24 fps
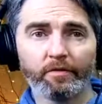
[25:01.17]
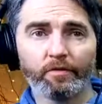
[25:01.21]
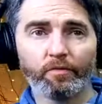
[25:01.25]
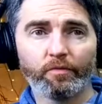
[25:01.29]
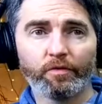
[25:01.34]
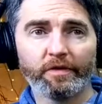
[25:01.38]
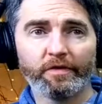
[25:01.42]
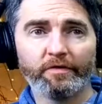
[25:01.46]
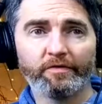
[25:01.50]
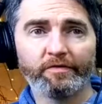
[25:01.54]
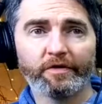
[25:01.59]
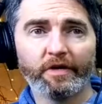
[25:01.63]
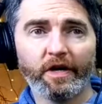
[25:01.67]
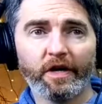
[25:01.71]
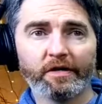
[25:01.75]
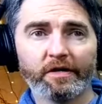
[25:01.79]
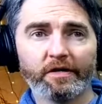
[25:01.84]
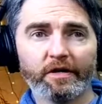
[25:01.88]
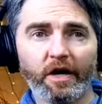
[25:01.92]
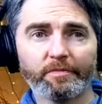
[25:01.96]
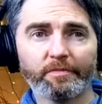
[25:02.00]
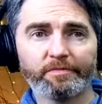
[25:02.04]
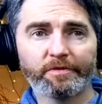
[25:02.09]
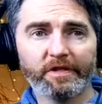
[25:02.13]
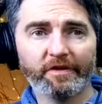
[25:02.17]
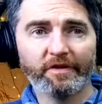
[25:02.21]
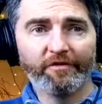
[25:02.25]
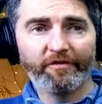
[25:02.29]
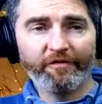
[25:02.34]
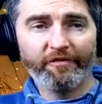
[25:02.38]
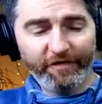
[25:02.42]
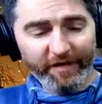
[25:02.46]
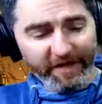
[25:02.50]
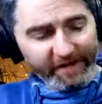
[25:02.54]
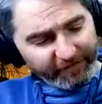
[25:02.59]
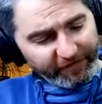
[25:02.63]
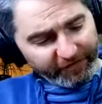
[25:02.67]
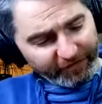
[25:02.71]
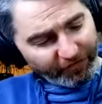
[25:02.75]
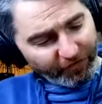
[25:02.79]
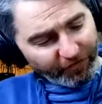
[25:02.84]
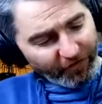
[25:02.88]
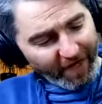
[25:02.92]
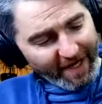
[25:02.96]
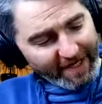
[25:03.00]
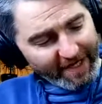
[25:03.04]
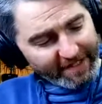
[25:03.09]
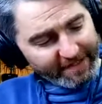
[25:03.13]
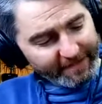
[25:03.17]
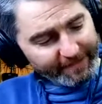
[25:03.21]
We've got up to the 5th fret